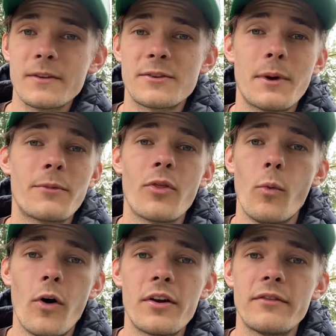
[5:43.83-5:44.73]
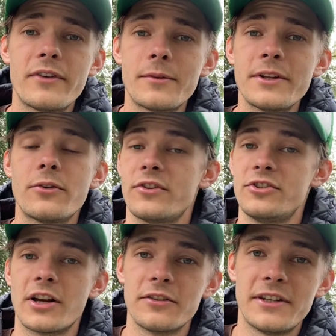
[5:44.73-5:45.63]
It's a member of the walnut family, or the
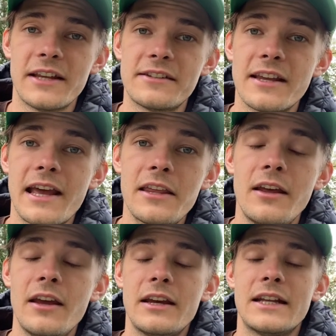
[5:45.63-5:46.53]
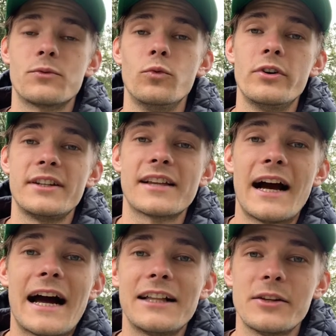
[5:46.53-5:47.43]
Juglandaceae. Its wood is
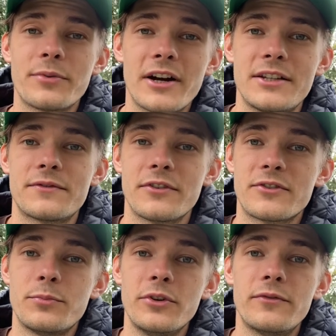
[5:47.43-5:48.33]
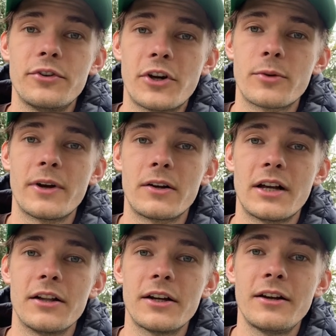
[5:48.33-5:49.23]
highly prized for its beautiful dark brown
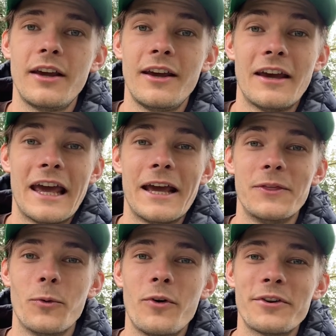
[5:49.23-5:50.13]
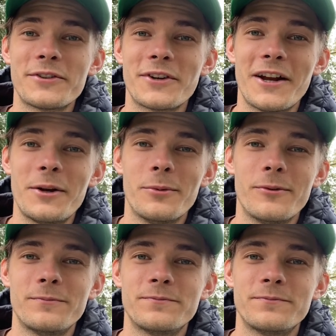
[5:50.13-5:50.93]
color, and the walnuts are edible.